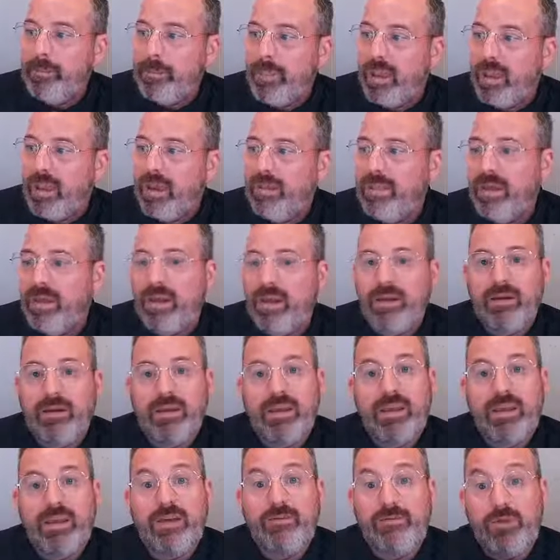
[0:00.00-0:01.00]
And then
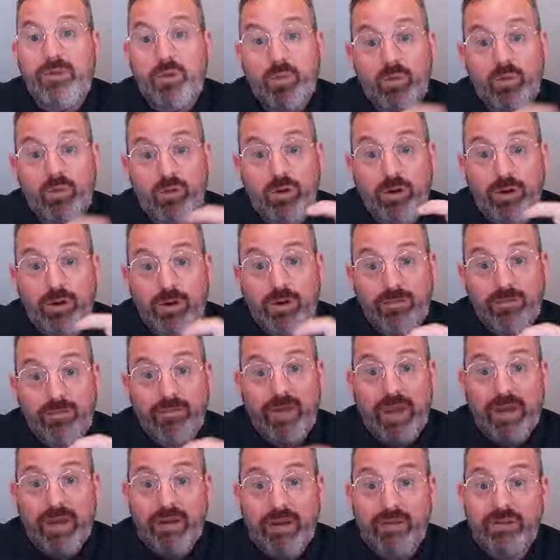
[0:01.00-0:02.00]
if you took
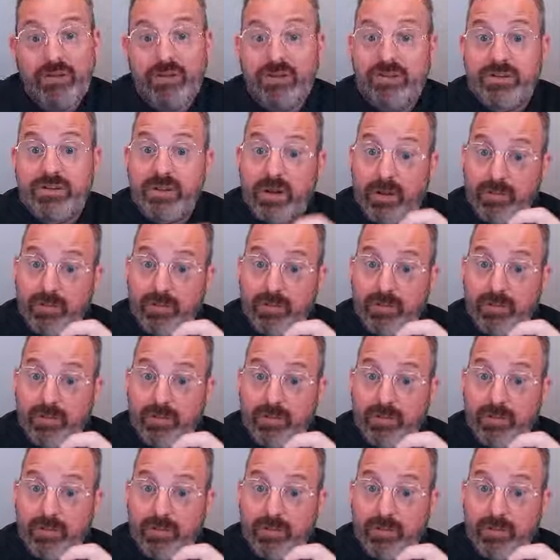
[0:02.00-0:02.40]
advantage and set